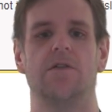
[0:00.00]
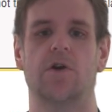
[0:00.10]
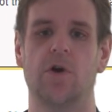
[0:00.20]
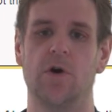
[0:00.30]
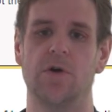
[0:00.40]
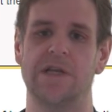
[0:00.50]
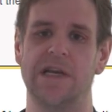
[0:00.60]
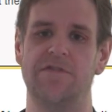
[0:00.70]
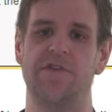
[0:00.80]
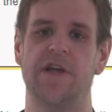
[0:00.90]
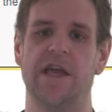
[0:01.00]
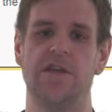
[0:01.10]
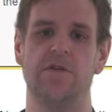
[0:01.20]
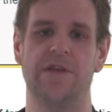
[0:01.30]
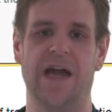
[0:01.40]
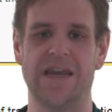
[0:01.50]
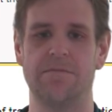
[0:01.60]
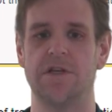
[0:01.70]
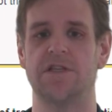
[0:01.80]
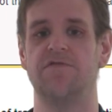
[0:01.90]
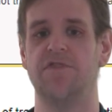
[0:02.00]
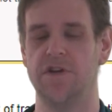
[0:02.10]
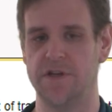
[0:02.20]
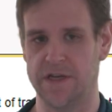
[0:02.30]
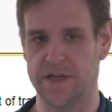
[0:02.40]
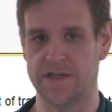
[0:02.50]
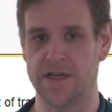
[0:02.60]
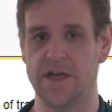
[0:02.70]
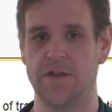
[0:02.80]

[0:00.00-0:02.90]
The court delivered a unanimous verdict